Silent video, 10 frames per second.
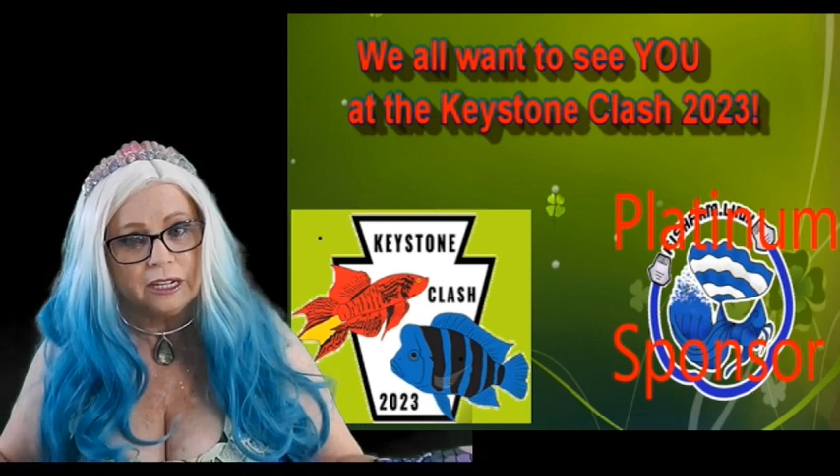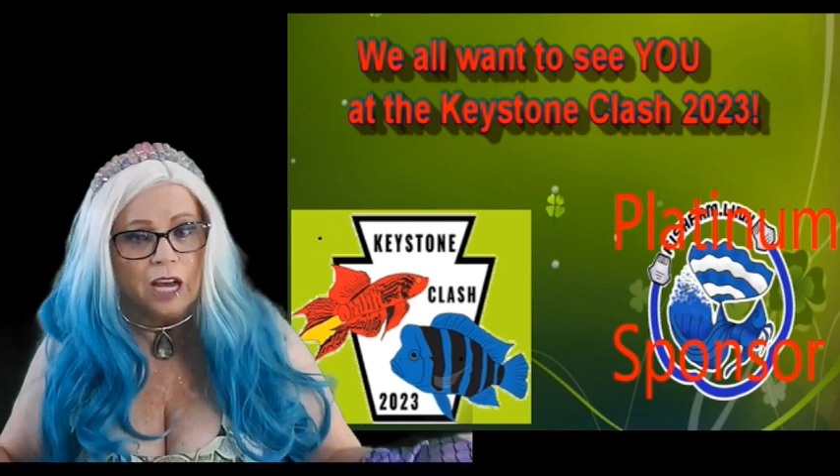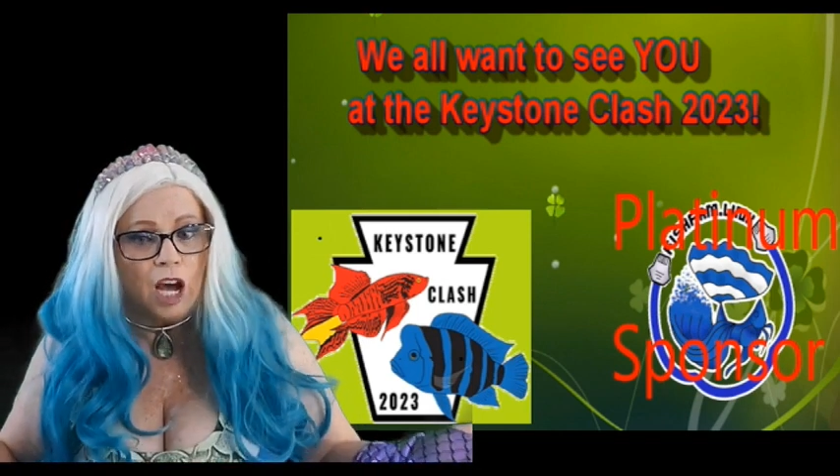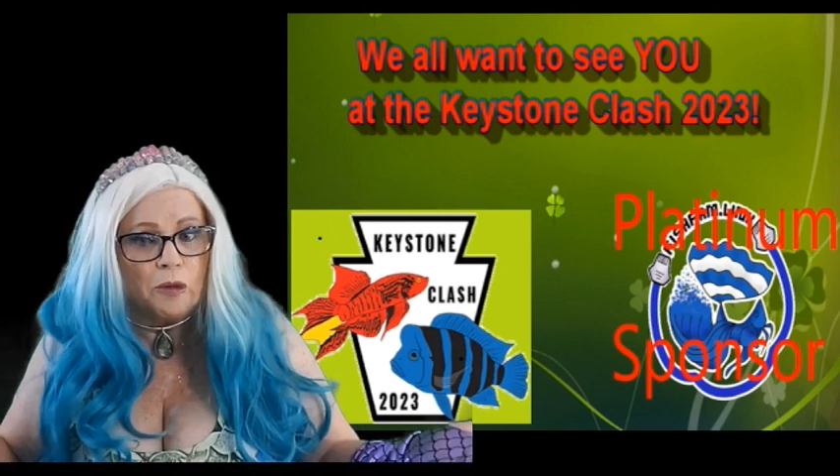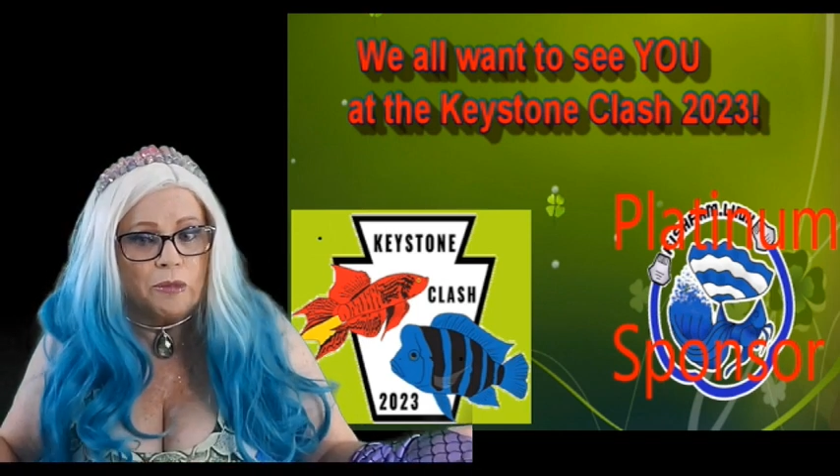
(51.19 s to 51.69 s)
a
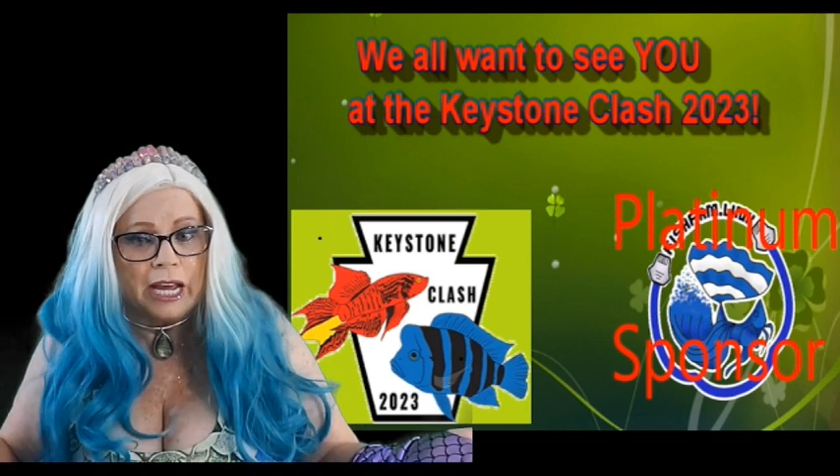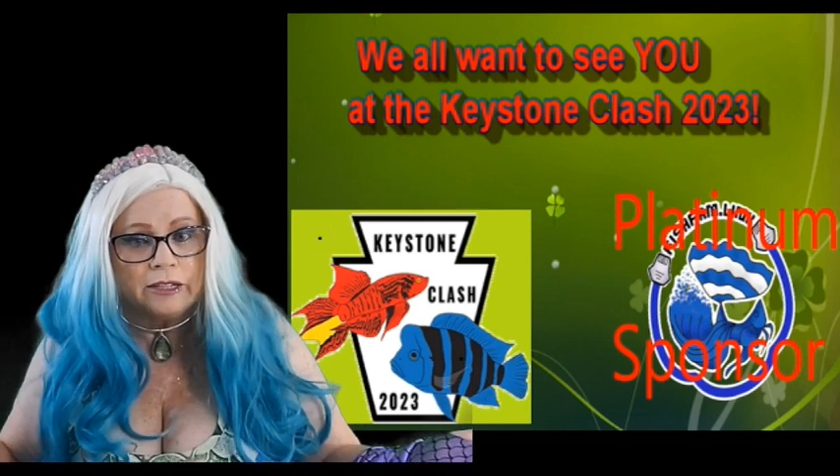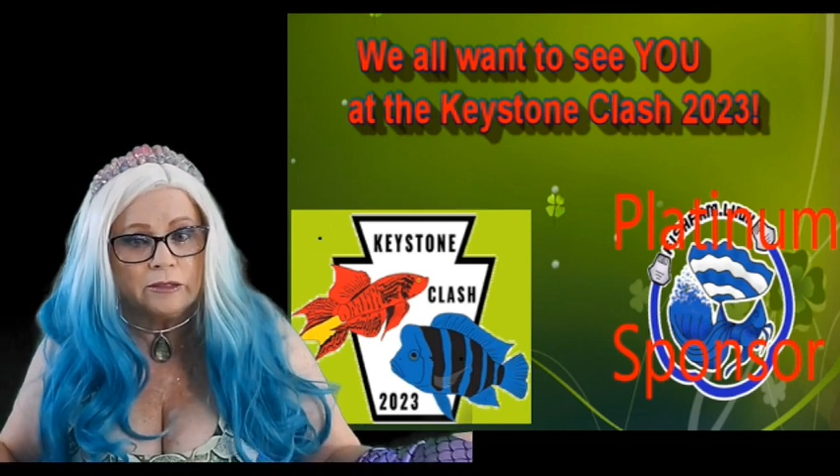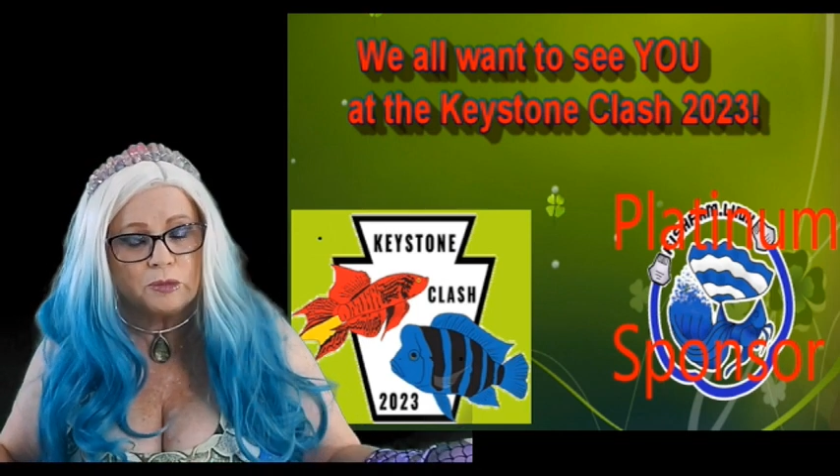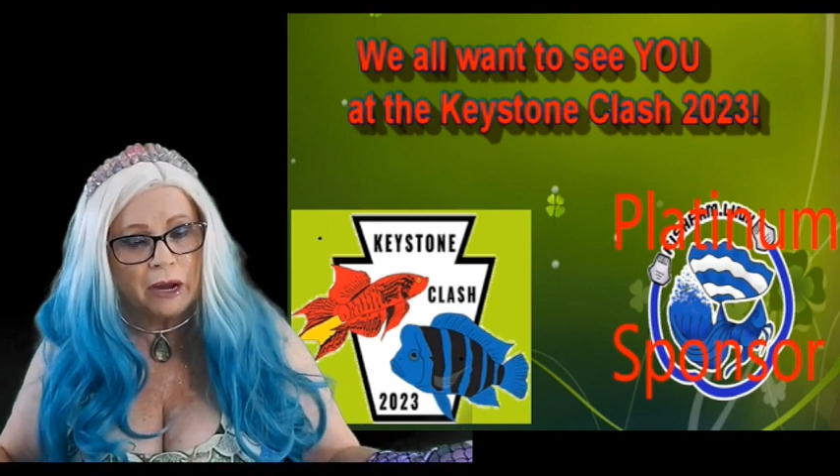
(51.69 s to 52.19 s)
platinum
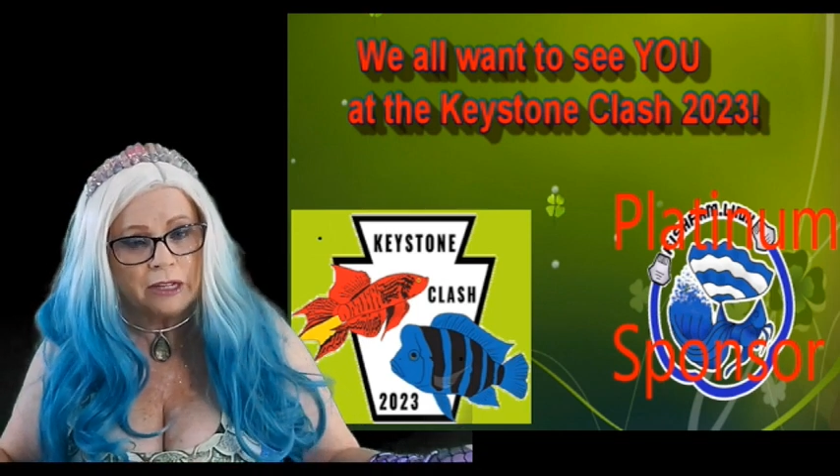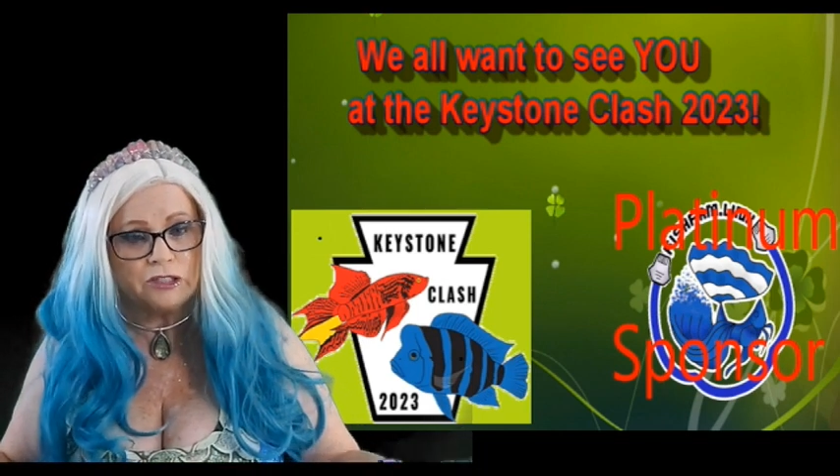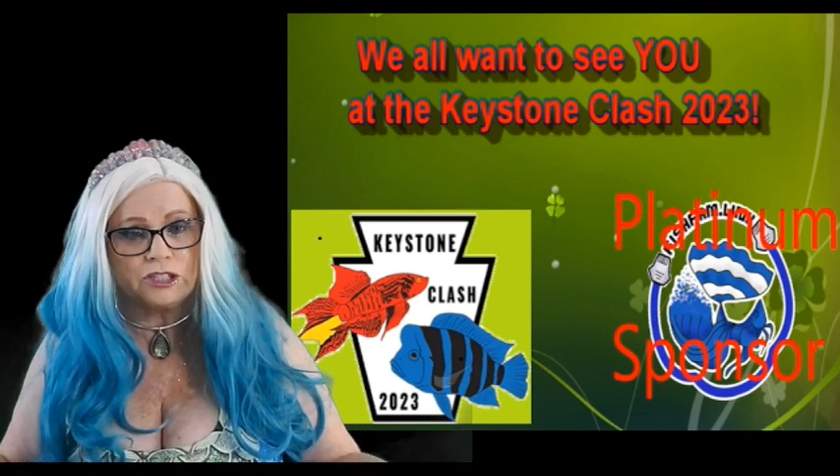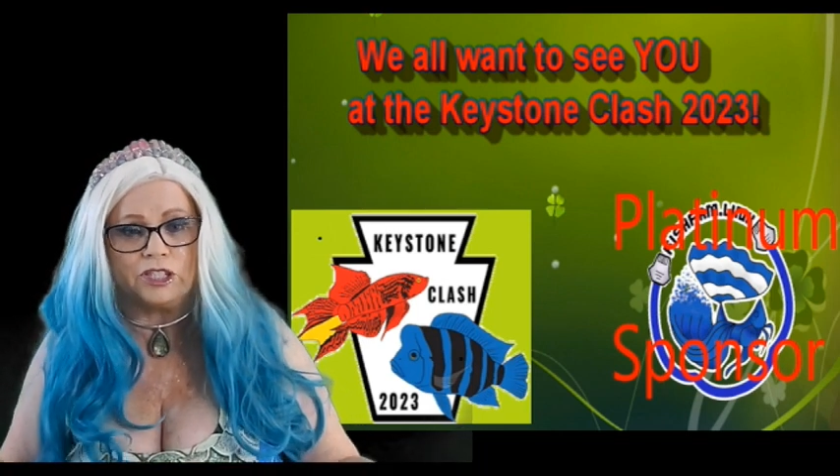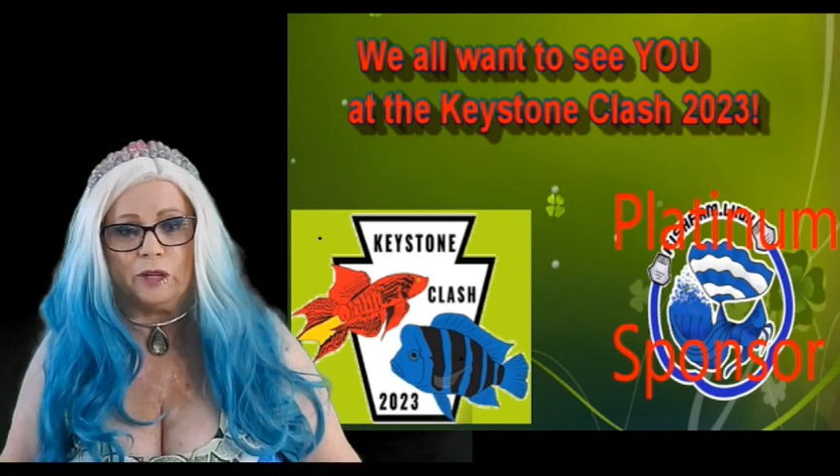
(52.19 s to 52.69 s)
sponsorship